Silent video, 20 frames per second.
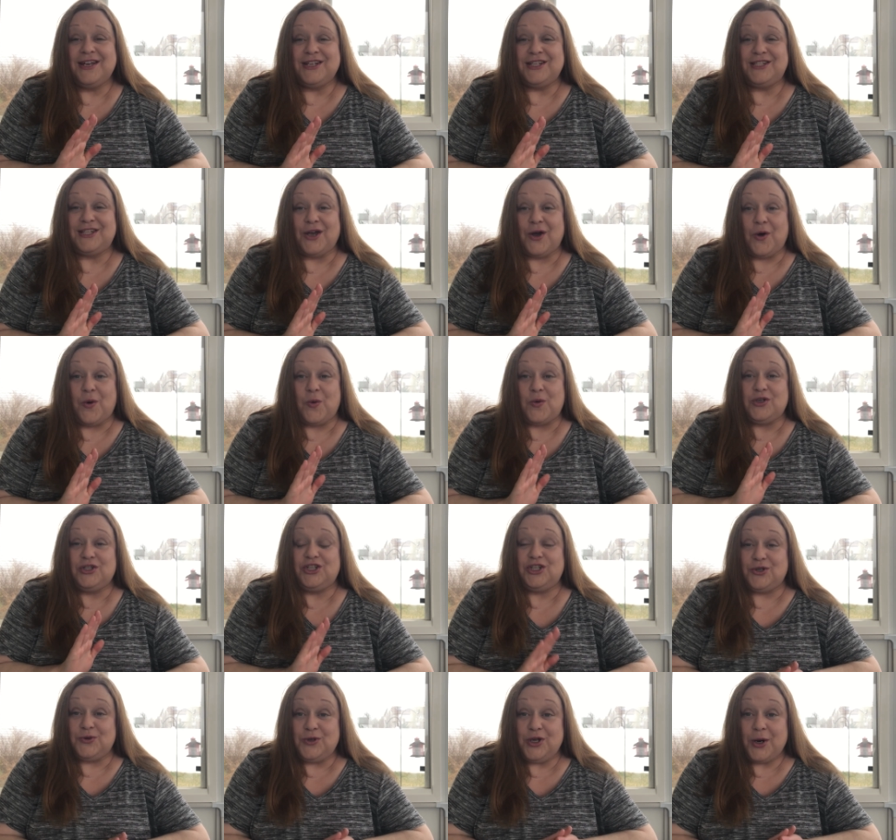So
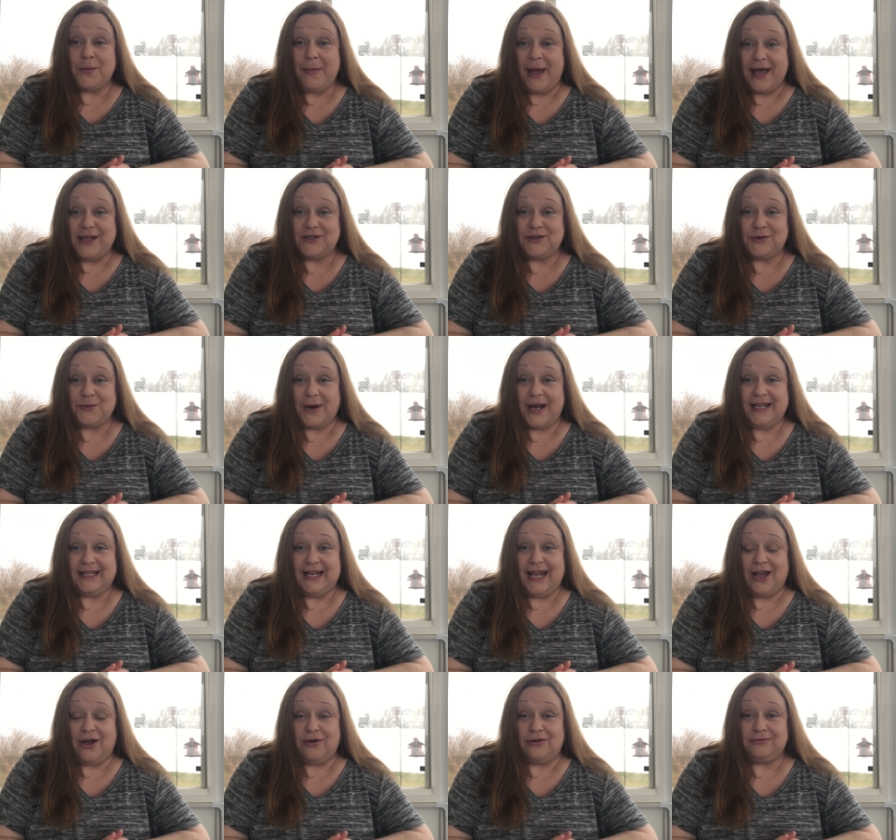do your best right
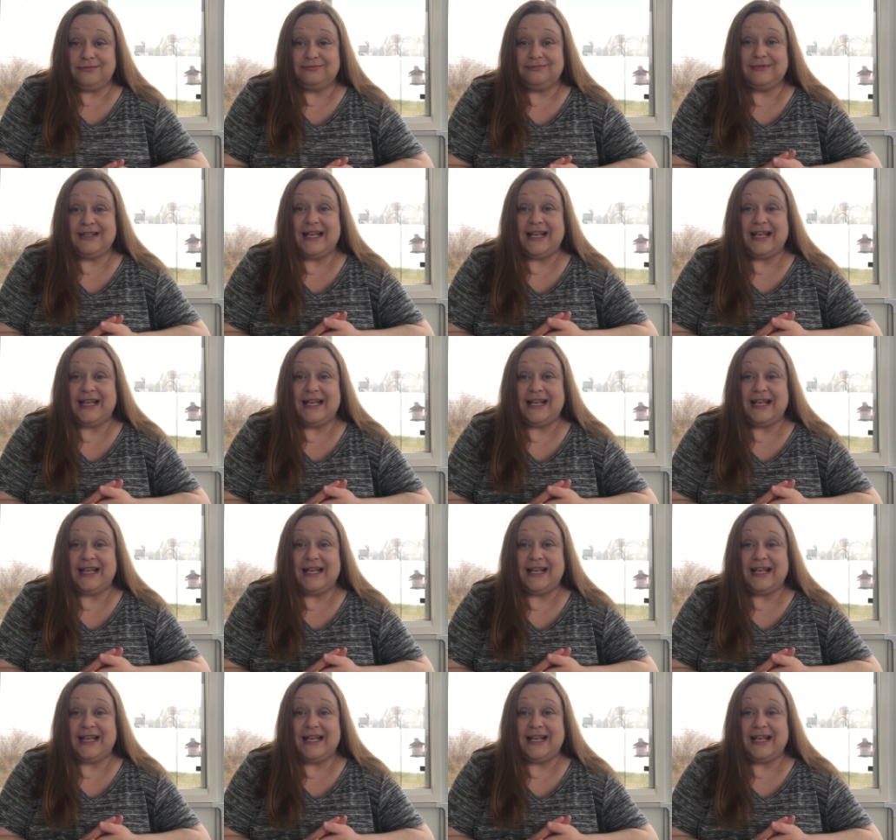now,